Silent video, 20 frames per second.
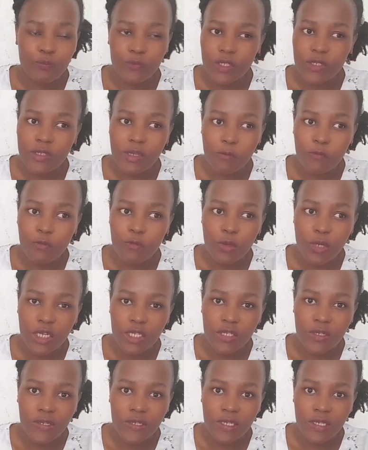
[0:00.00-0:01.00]
some few
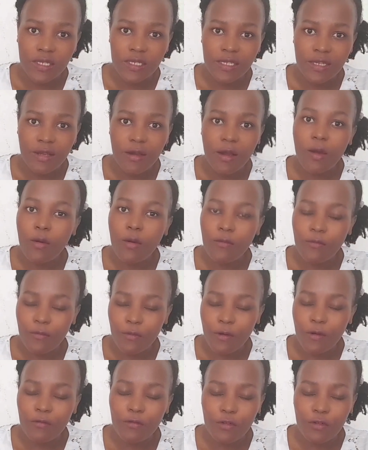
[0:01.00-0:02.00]
agencies.
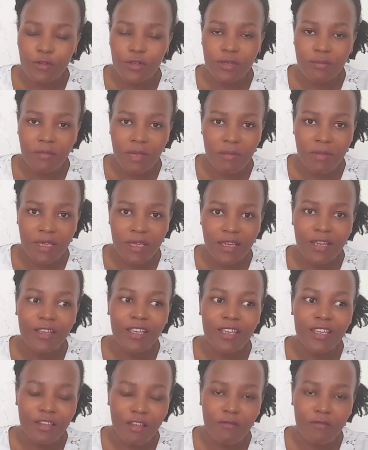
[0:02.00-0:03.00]
Of course, maybe
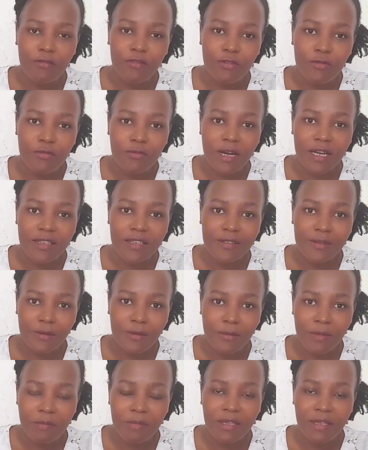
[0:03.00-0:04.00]
in a few months,
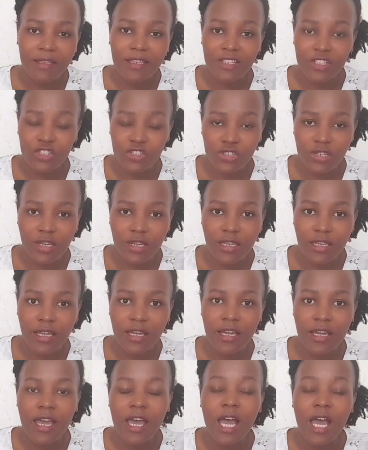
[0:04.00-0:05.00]
or maybe
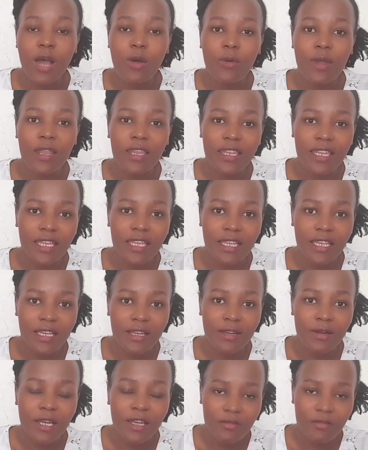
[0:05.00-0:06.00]
inshallah, when
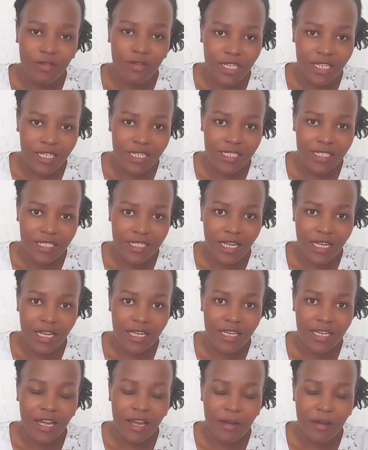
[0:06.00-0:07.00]
everything is
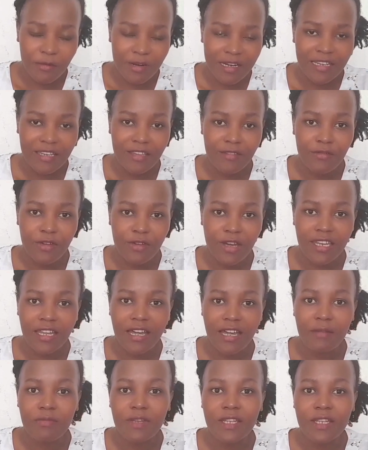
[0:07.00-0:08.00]
done, I'm going to give you an
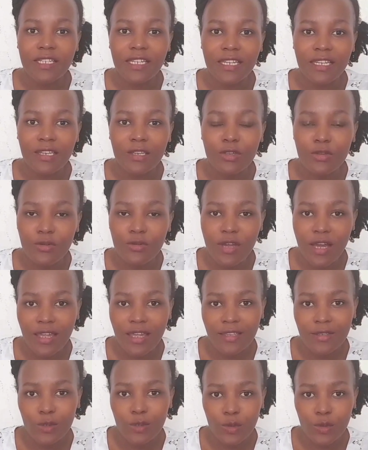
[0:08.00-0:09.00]
update. And you
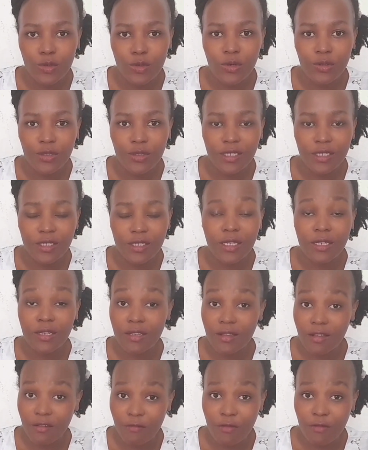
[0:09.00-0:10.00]
guys, you know that
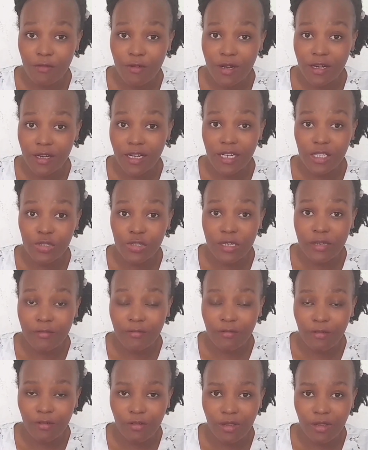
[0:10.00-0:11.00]
if you are actually
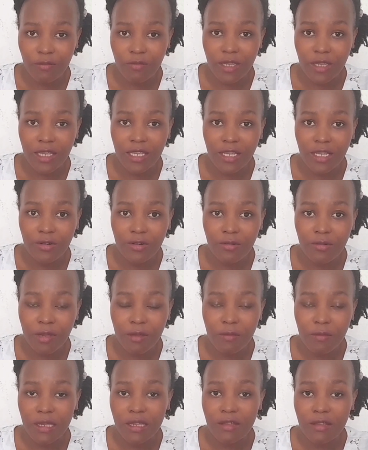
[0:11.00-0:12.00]
following me, or
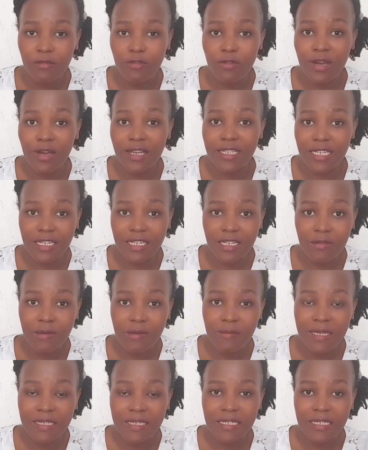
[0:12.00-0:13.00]
maybe if you are sending me
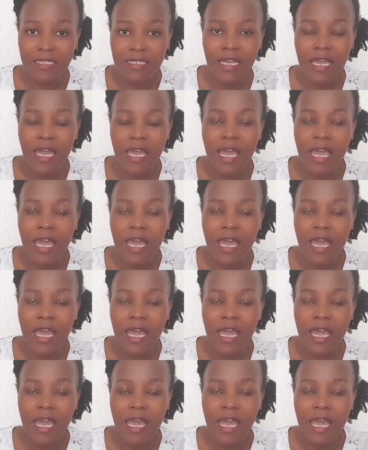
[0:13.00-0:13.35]
a message,